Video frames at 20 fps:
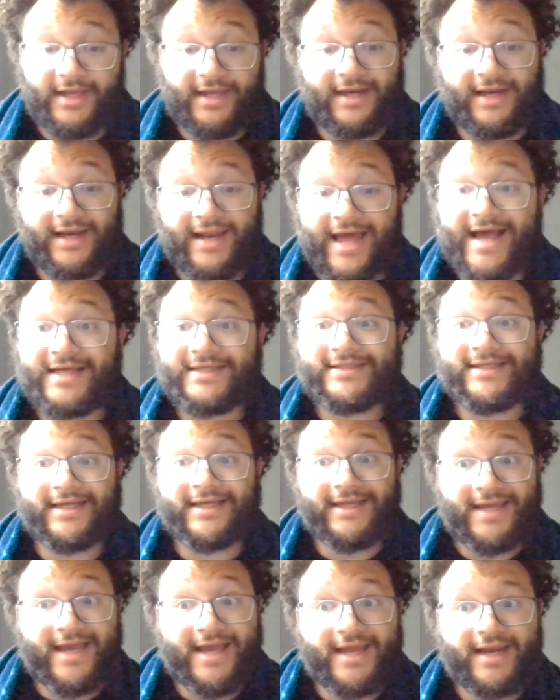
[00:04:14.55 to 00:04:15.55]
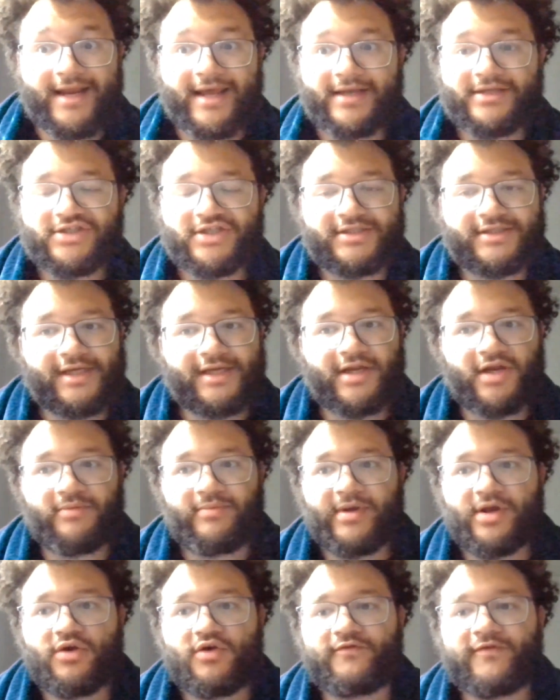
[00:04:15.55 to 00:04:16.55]
in last again at just a little
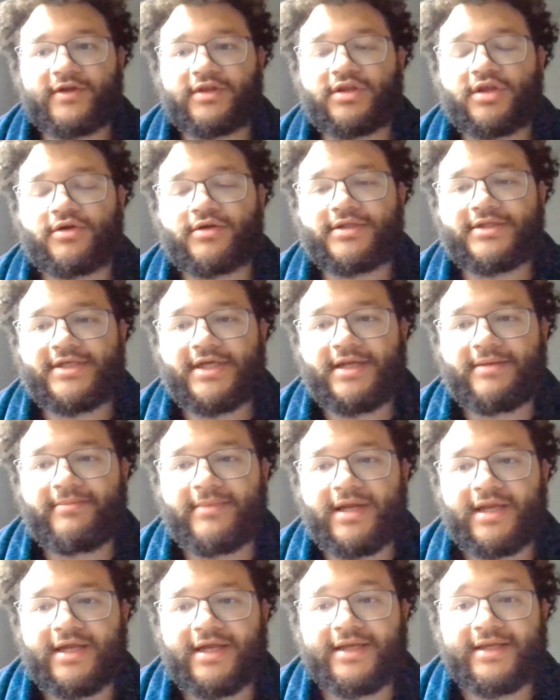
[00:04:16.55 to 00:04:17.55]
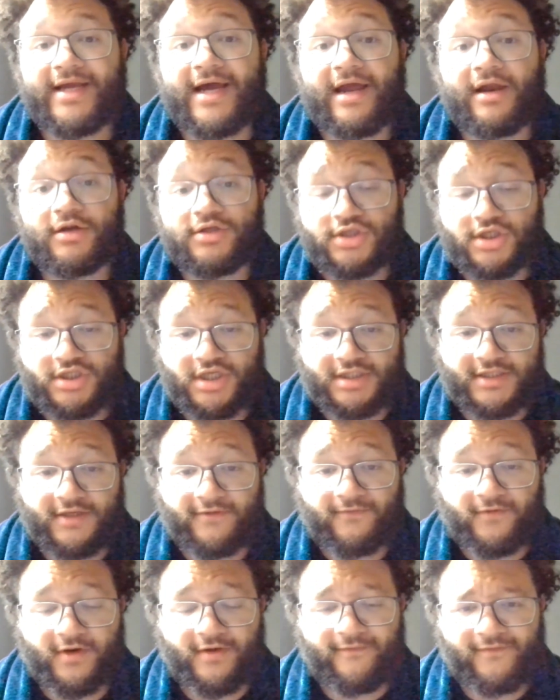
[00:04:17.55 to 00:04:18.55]
bit over $13 million adjusted
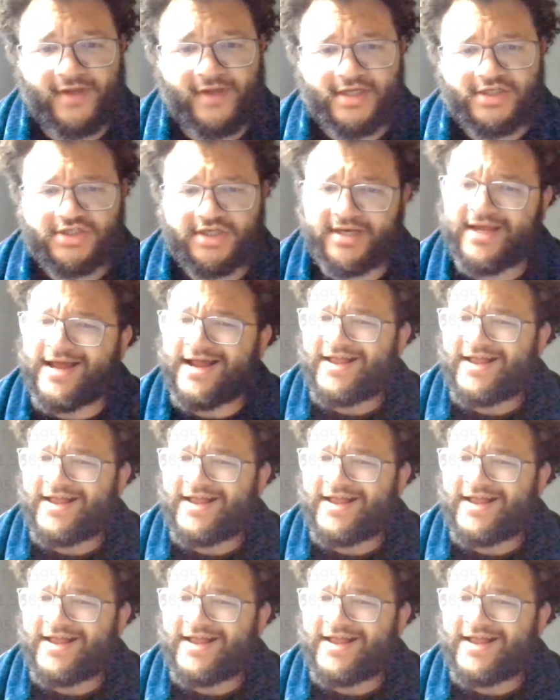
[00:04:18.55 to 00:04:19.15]
for inflation.